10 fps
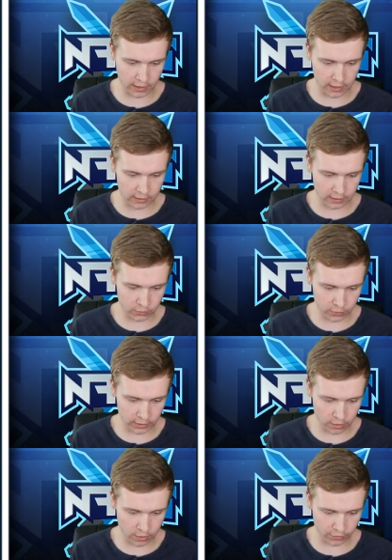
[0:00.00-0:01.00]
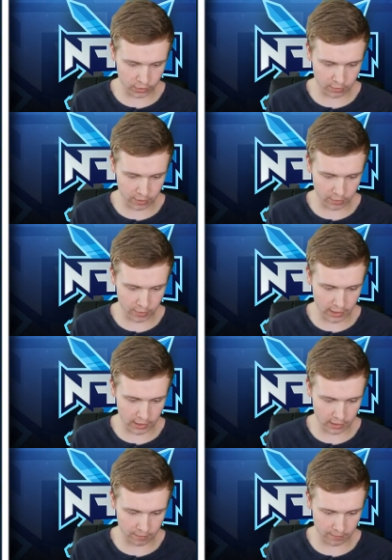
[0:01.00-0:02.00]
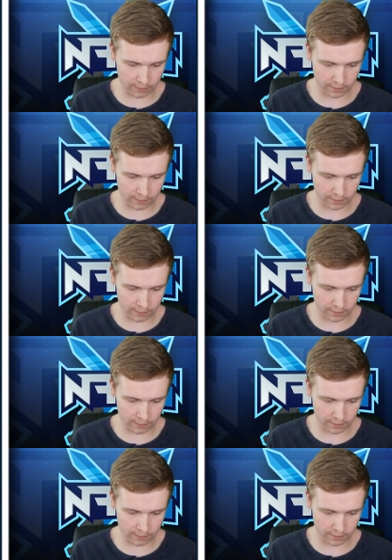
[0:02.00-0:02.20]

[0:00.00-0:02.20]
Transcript: That was really overcommitment by him.